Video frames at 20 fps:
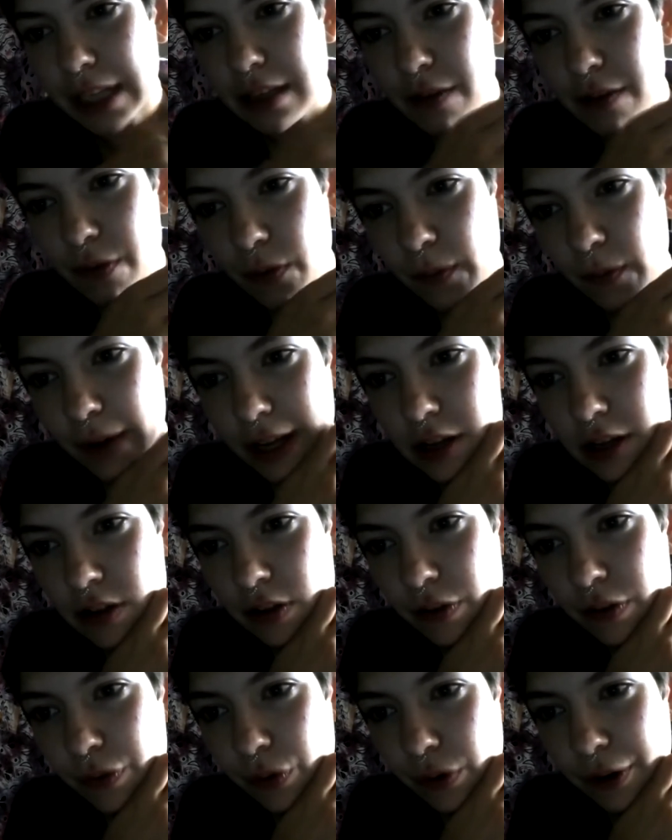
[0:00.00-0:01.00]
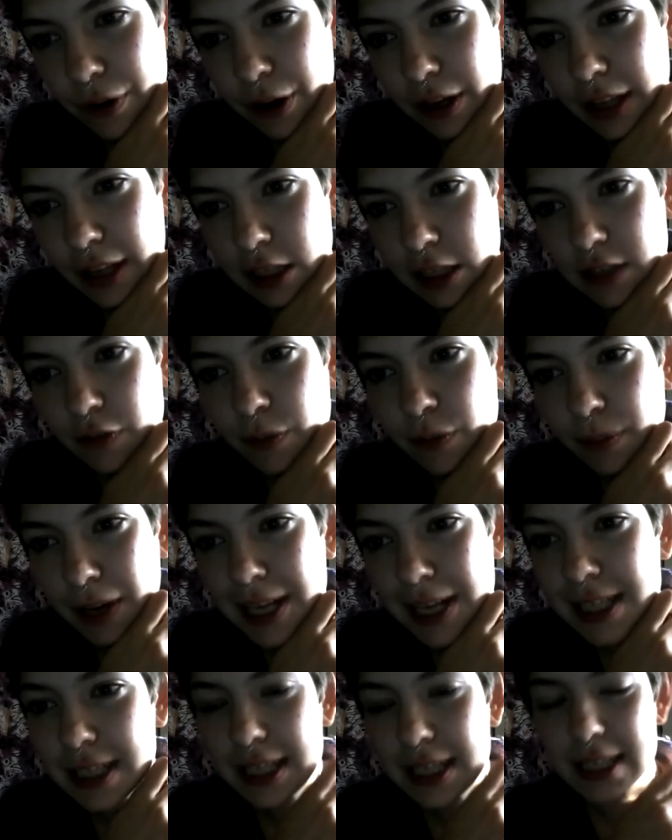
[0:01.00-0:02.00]
different ones for like different
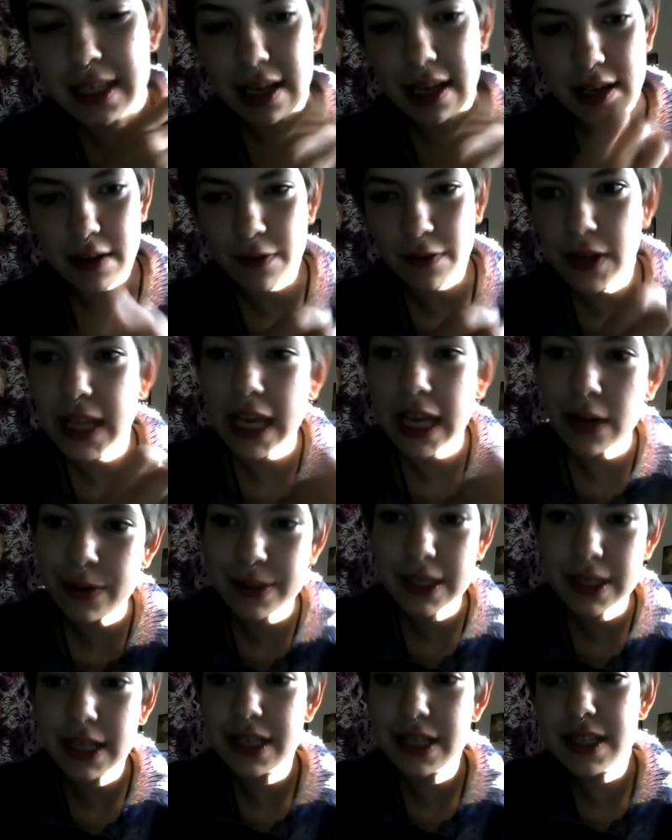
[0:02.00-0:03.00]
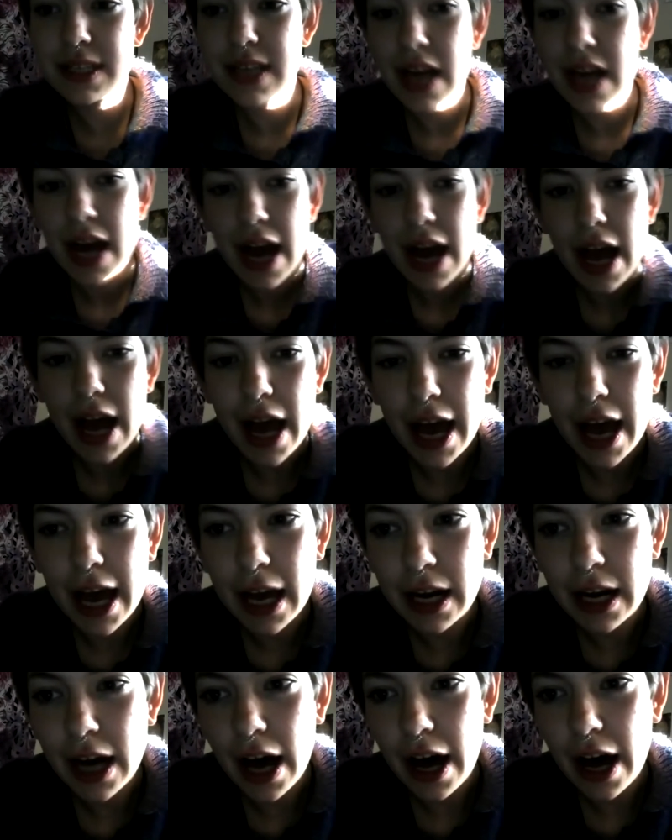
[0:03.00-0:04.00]
places in different languages,
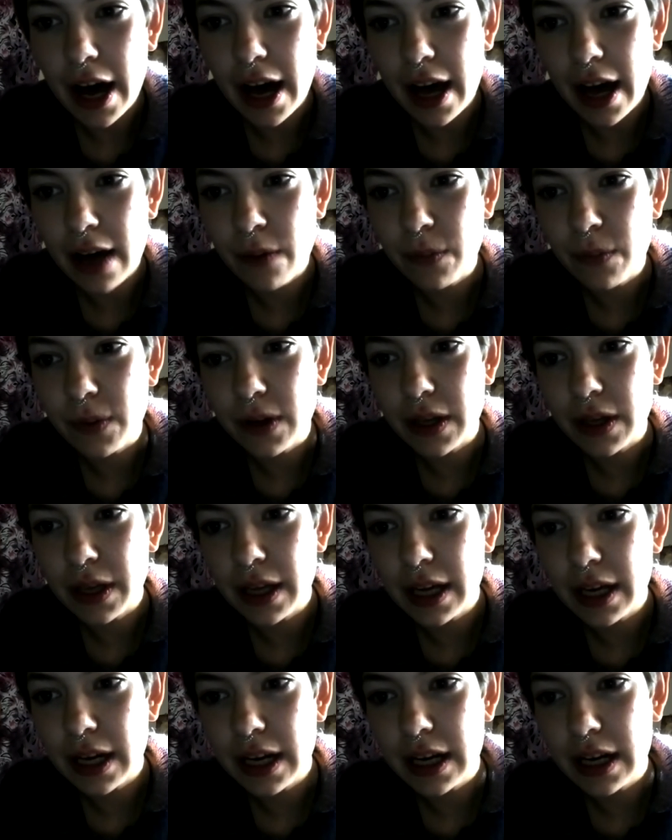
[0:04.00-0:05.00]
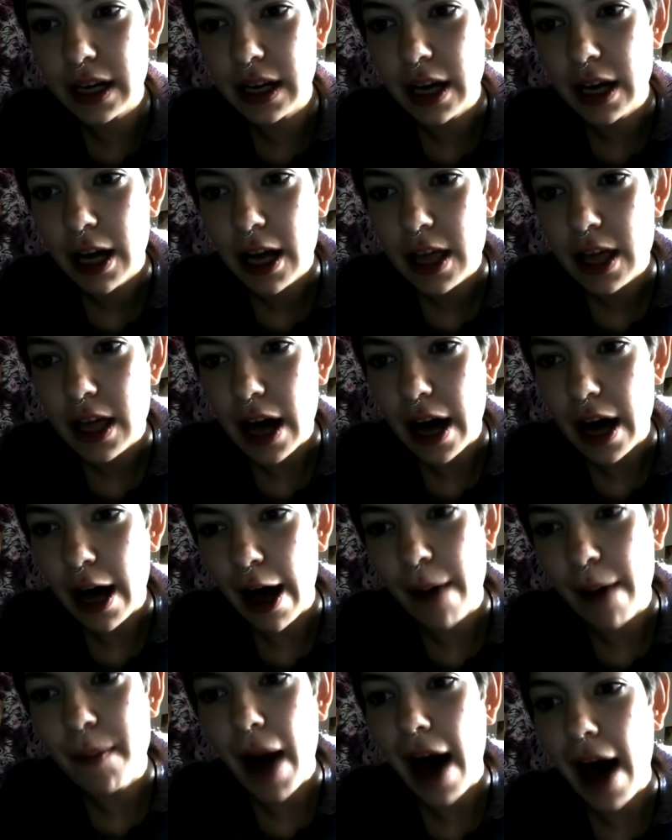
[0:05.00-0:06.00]
and I would
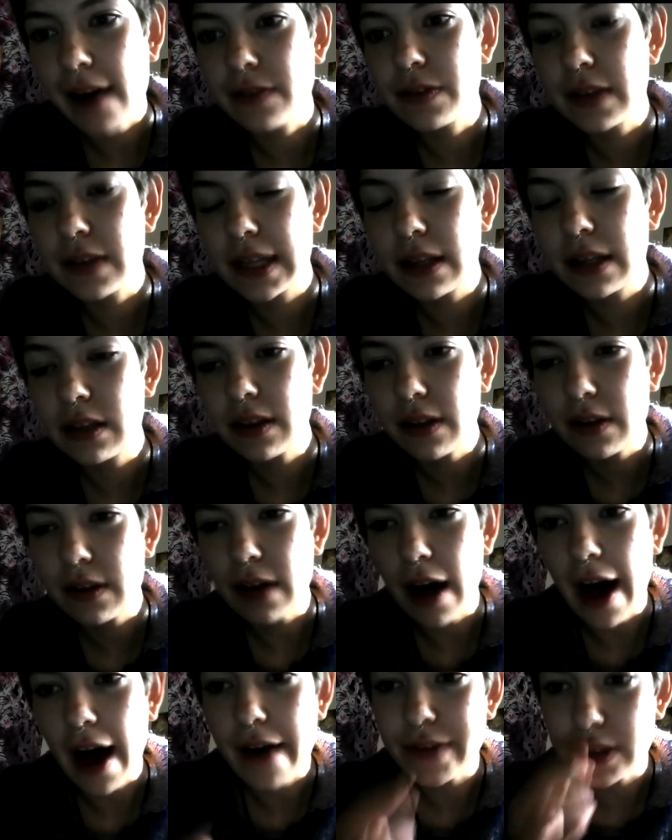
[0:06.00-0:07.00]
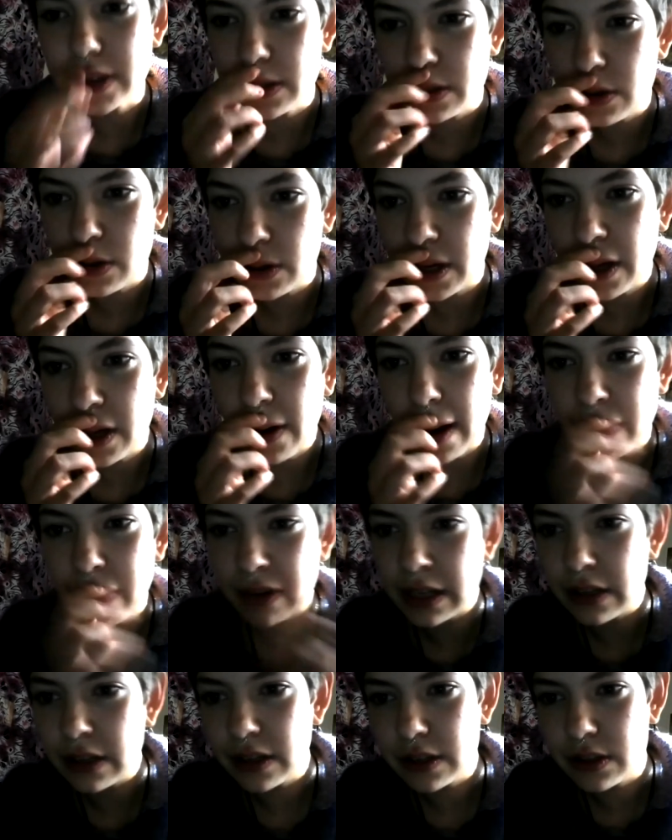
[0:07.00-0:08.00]
um, have have a studio. I
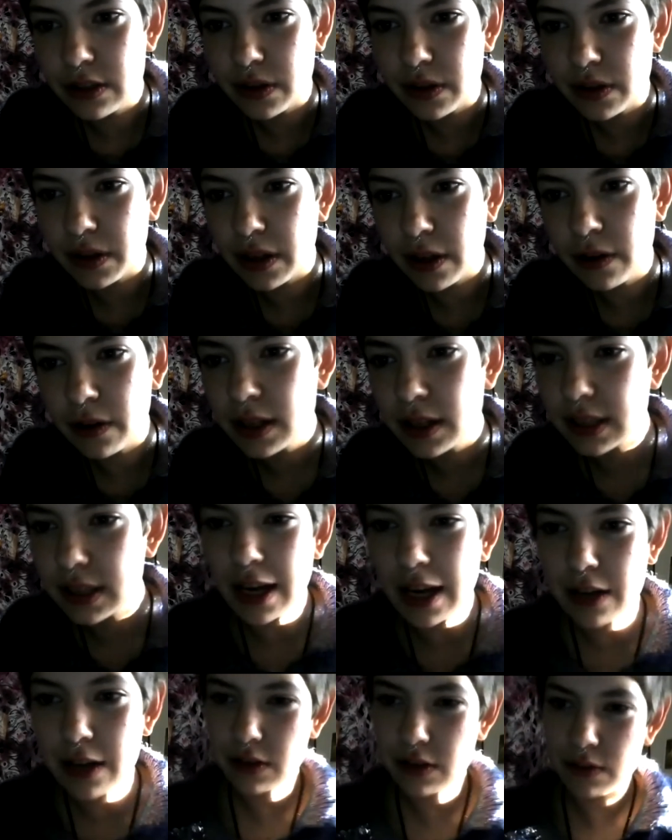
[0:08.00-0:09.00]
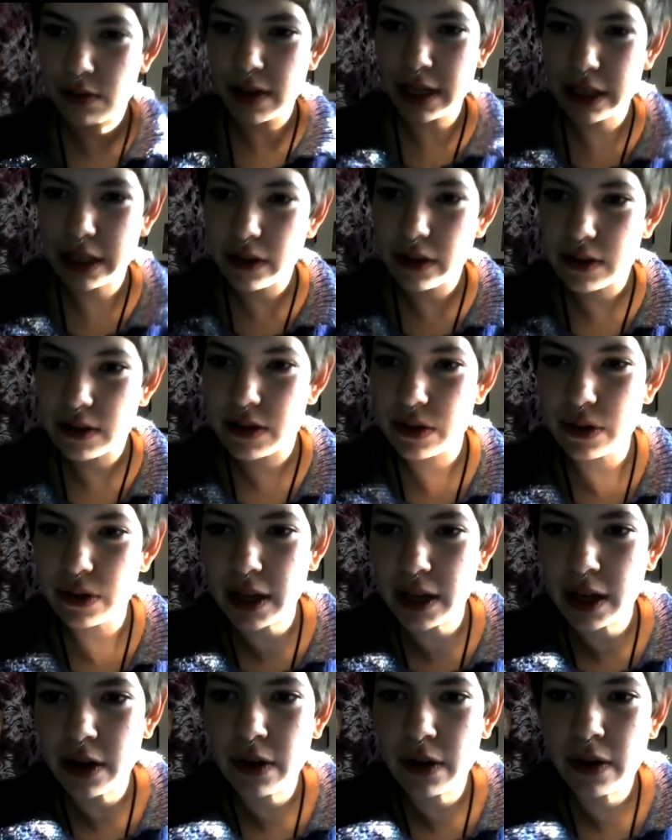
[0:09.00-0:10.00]
rented a studio because I just rented a
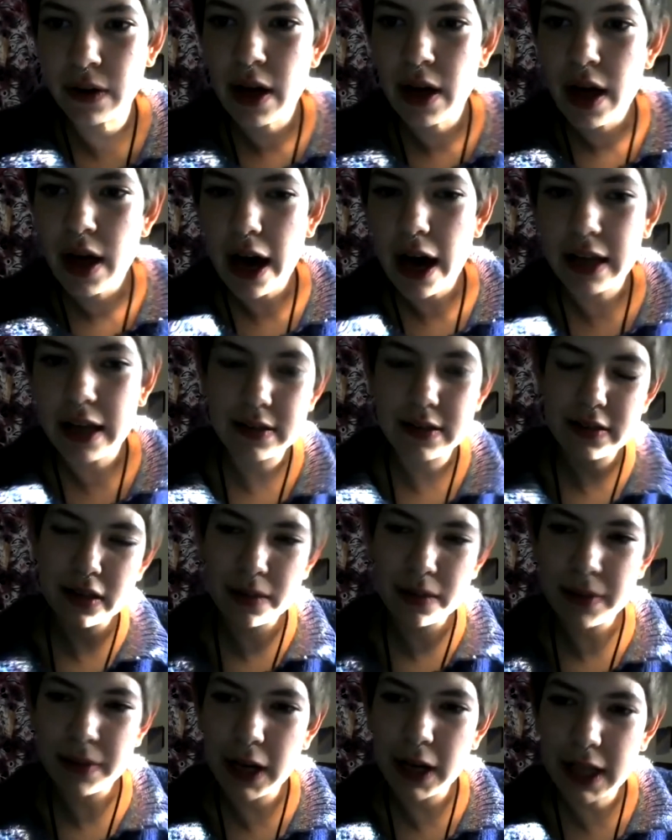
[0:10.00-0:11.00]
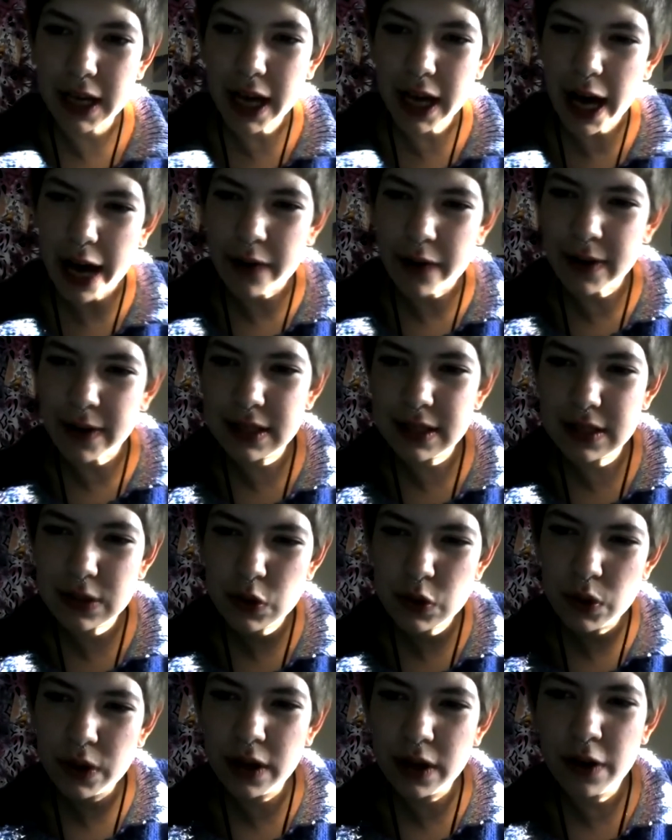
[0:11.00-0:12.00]
studio at the same area that Kai rents a
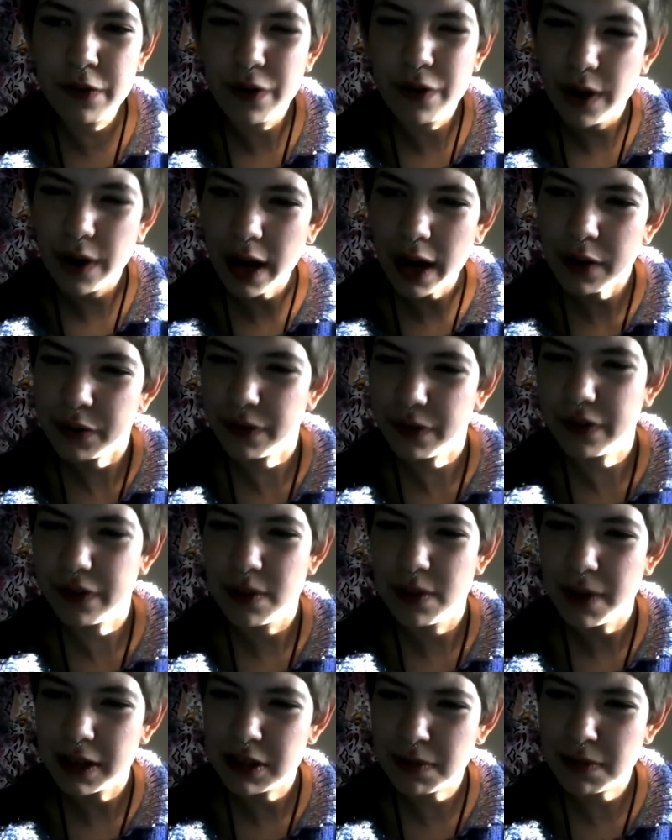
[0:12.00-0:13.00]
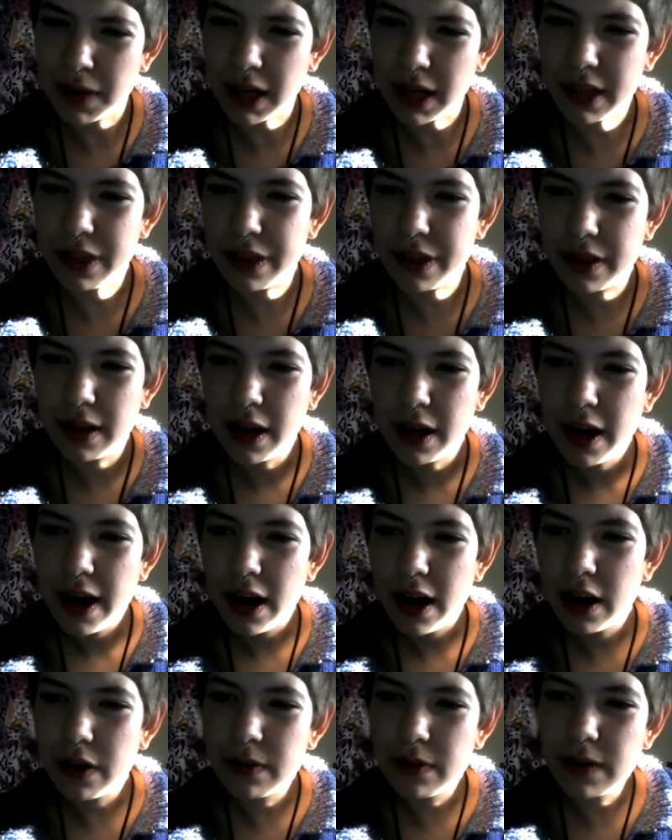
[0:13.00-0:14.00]
studio for 150 bucks a month,
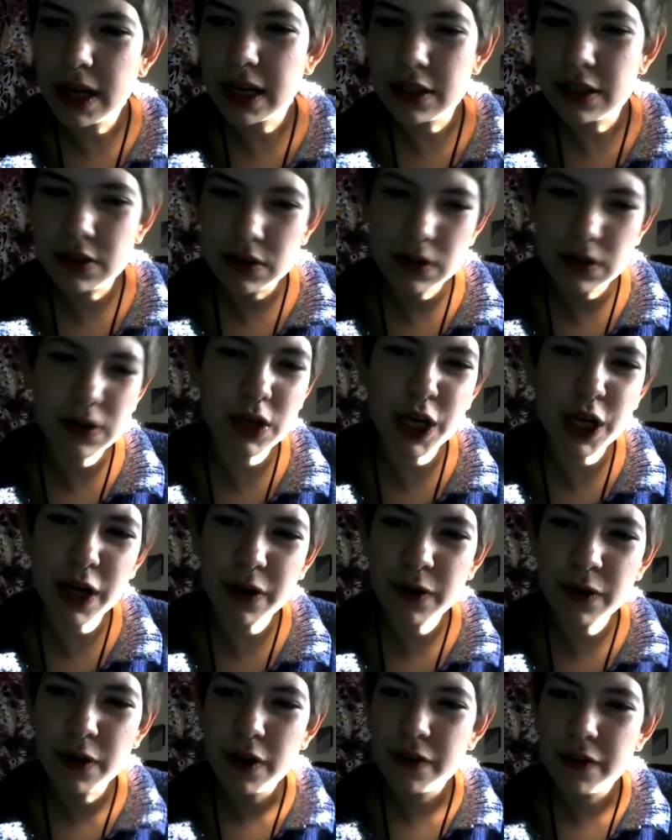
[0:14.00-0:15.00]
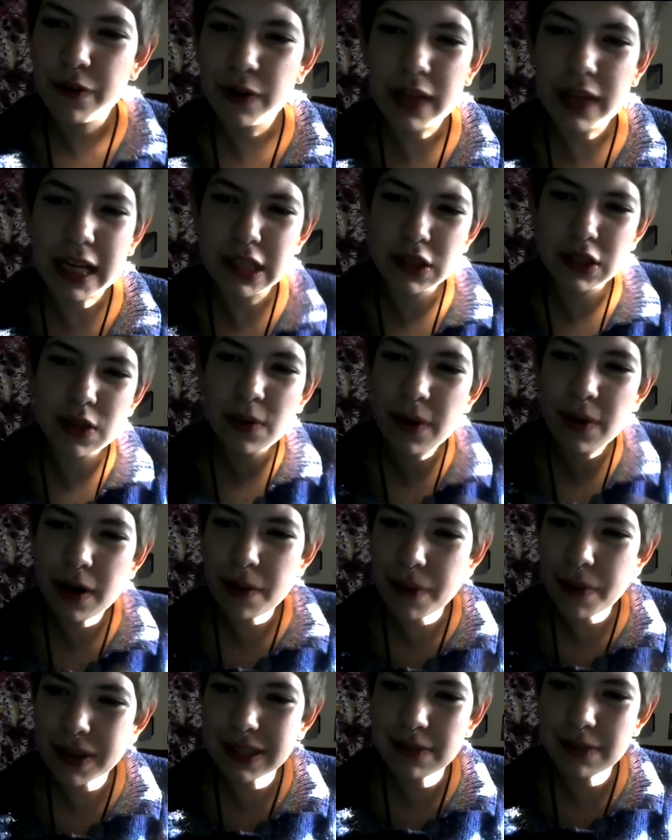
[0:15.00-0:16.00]
and I rent a studio for like 200
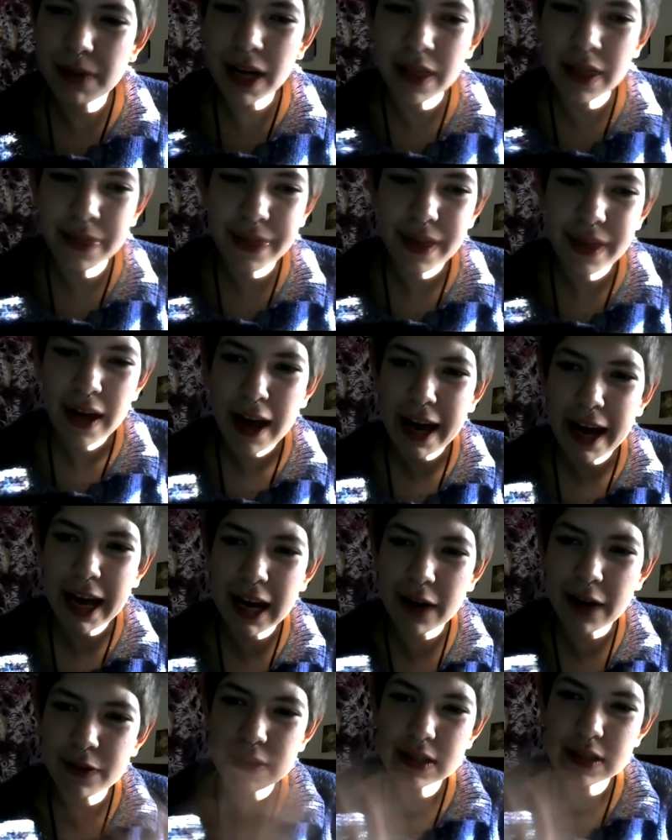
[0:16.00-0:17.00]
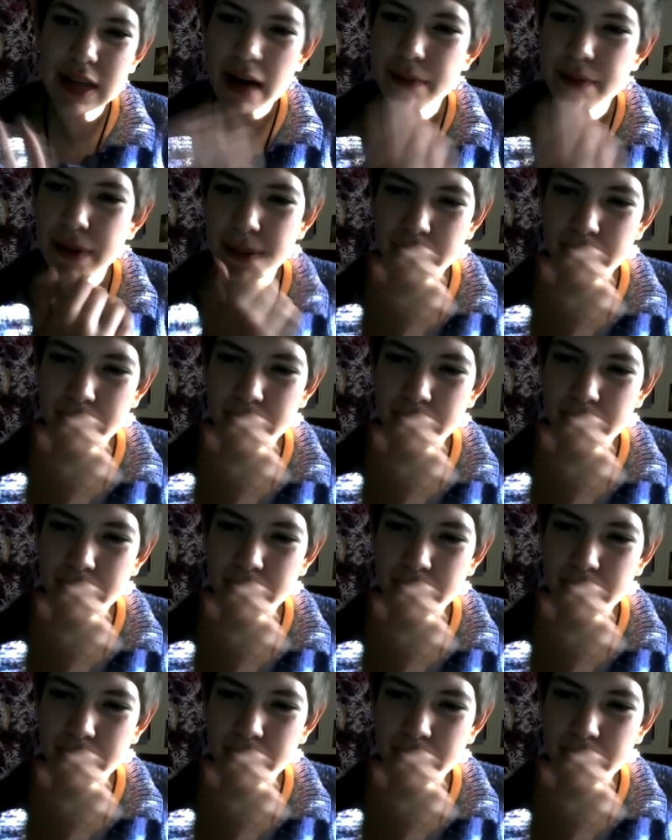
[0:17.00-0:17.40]
bucks a month, and I would just have people